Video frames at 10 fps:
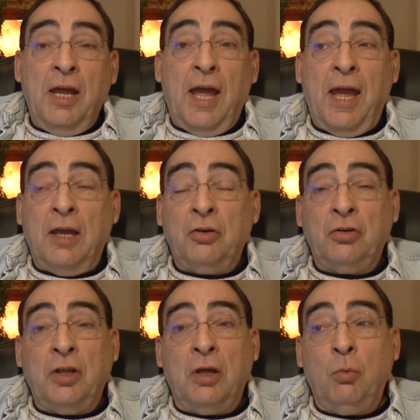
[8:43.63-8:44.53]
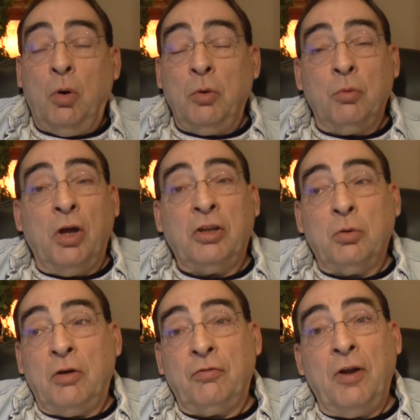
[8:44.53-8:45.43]
and what we write
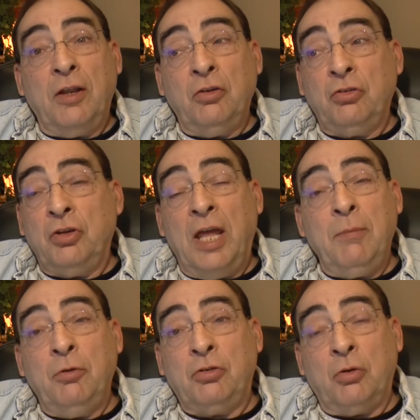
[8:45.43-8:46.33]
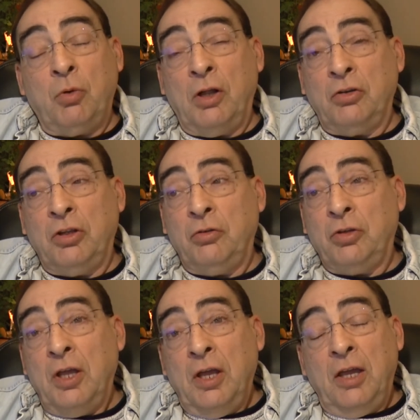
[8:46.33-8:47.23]
to our friends, neighbours and
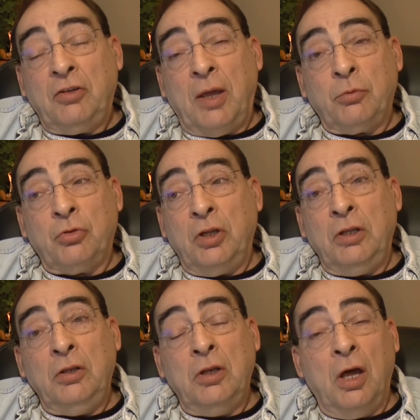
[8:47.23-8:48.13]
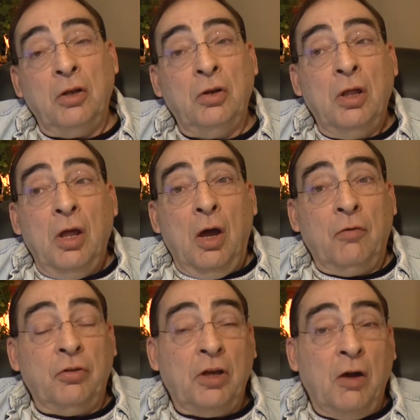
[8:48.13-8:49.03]
relatives is absolutely none
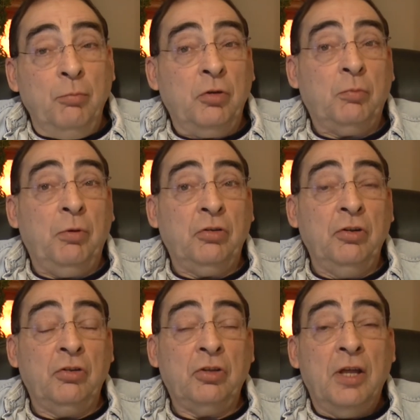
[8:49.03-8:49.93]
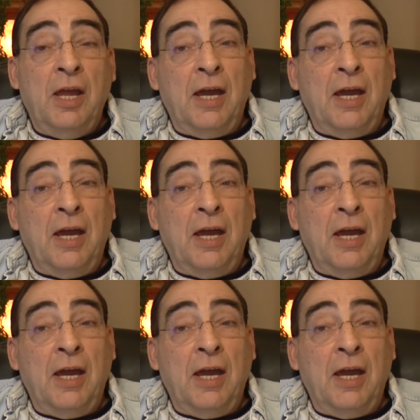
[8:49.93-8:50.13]
of the government's business,